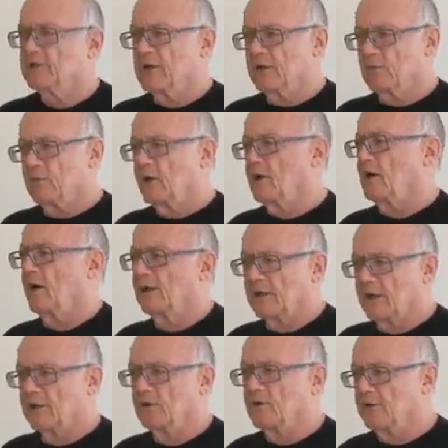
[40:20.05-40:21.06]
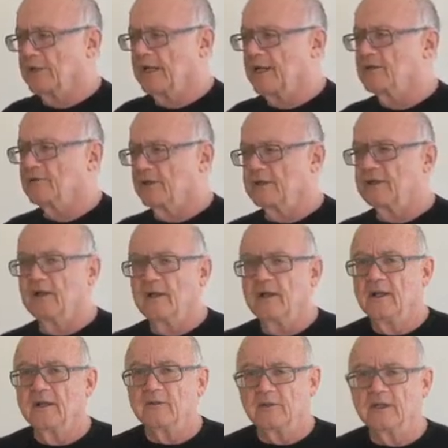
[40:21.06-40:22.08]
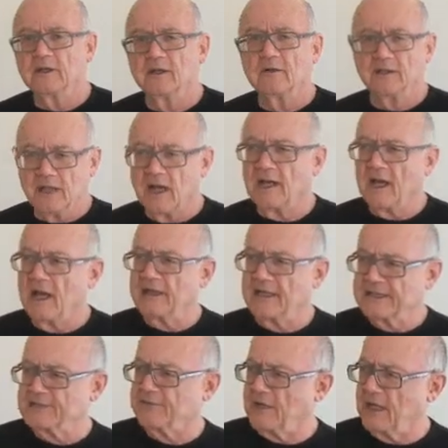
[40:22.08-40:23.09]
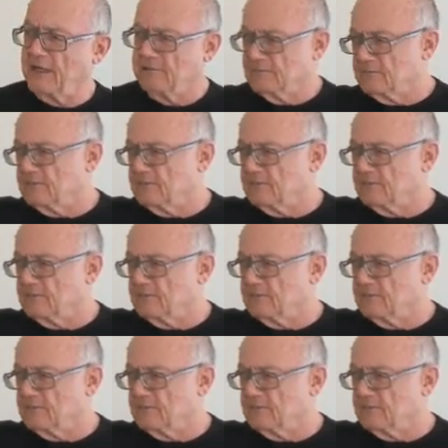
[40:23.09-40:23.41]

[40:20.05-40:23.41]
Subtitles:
and work on our own hatred, we go, yeah, that's right.